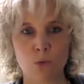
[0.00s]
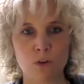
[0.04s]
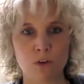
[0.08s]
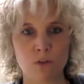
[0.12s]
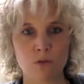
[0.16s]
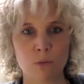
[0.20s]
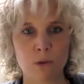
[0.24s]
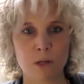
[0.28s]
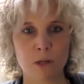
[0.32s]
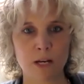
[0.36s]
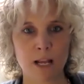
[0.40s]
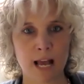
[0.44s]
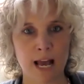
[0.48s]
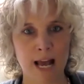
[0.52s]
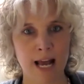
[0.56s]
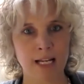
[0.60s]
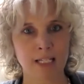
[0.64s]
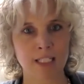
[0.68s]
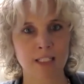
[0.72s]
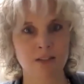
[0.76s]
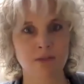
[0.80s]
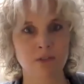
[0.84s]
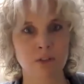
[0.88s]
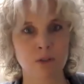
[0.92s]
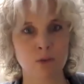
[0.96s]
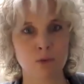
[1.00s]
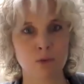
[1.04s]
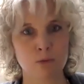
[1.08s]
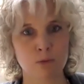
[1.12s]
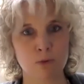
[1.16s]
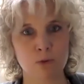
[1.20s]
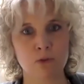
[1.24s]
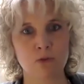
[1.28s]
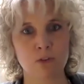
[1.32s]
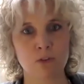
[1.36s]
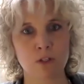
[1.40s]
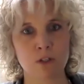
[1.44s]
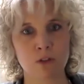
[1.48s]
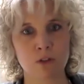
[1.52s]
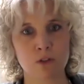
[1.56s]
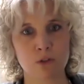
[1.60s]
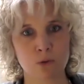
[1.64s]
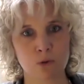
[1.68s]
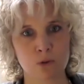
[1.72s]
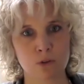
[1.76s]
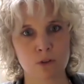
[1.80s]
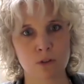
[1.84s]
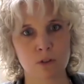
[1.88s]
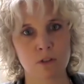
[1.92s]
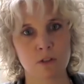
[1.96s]
we've been actively removing
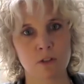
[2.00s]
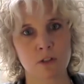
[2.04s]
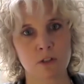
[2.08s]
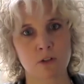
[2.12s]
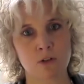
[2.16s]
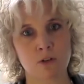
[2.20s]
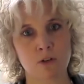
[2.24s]
sources